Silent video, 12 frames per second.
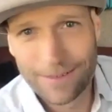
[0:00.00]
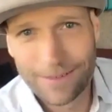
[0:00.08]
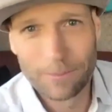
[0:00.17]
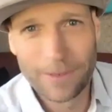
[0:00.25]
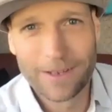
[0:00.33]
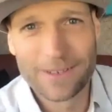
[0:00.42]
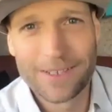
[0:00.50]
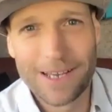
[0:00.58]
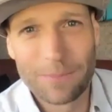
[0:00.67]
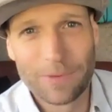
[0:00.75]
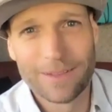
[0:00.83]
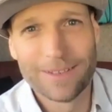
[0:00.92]
be on
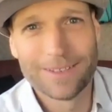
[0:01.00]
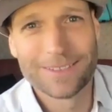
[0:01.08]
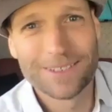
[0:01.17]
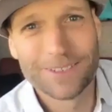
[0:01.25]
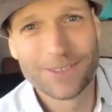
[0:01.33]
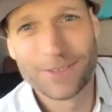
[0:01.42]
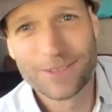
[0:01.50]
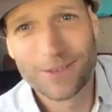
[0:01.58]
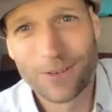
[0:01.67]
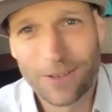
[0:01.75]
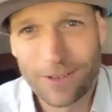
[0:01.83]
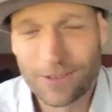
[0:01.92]
top of these issues, so
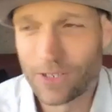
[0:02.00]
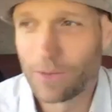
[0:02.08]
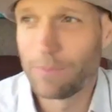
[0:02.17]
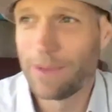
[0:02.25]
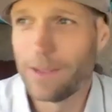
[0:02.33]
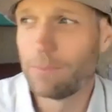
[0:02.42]
I'll, I'll jump in.